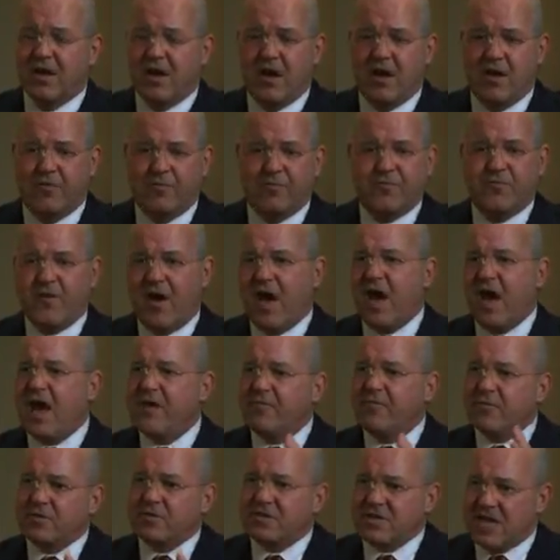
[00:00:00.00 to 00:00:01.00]
of
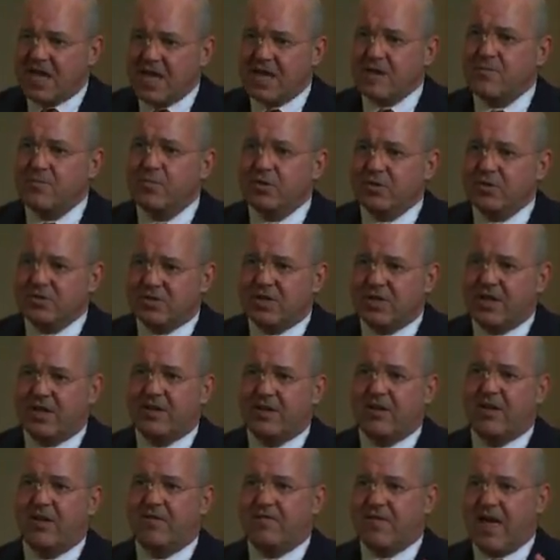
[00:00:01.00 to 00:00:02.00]
5 or 10%
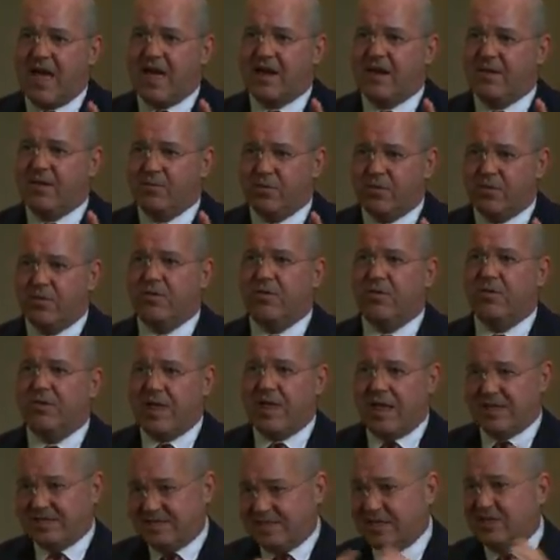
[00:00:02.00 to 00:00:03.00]
of
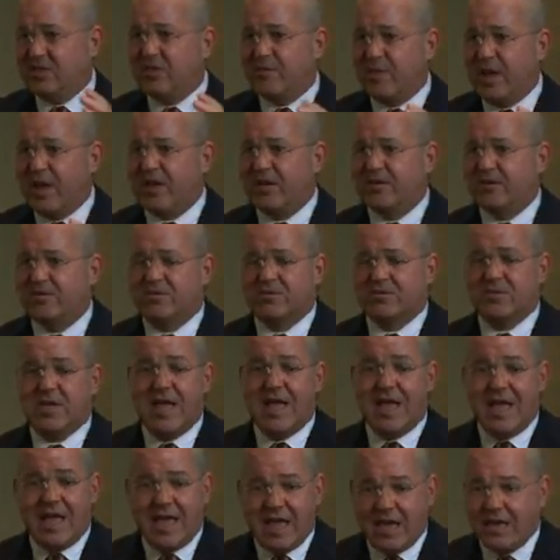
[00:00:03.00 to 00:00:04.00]
that senior manager's
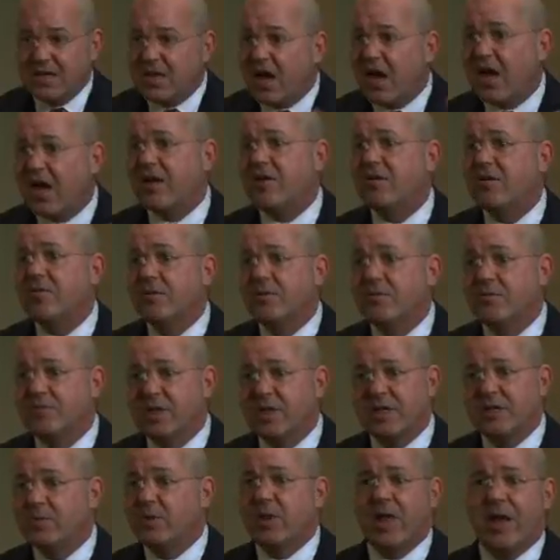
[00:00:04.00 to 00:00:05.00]
entire
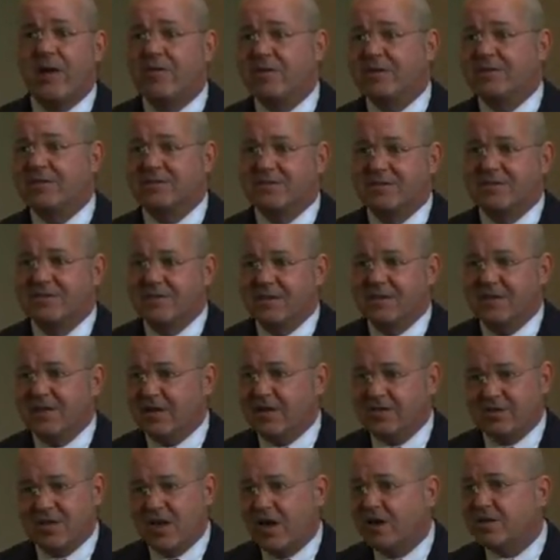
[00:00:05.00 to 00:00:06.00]
billable hours in
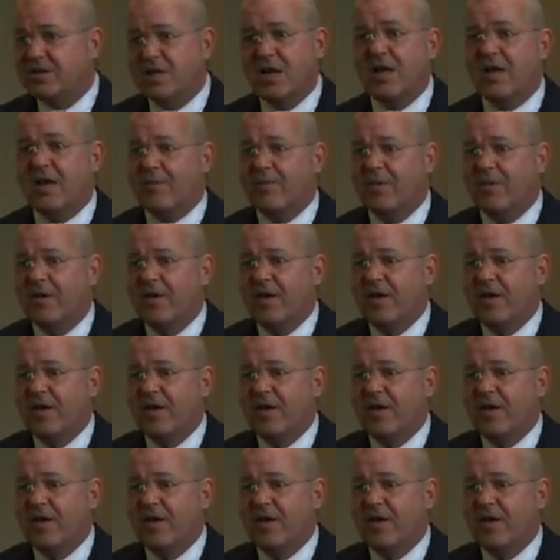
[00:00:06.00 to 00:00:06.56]
their entire time.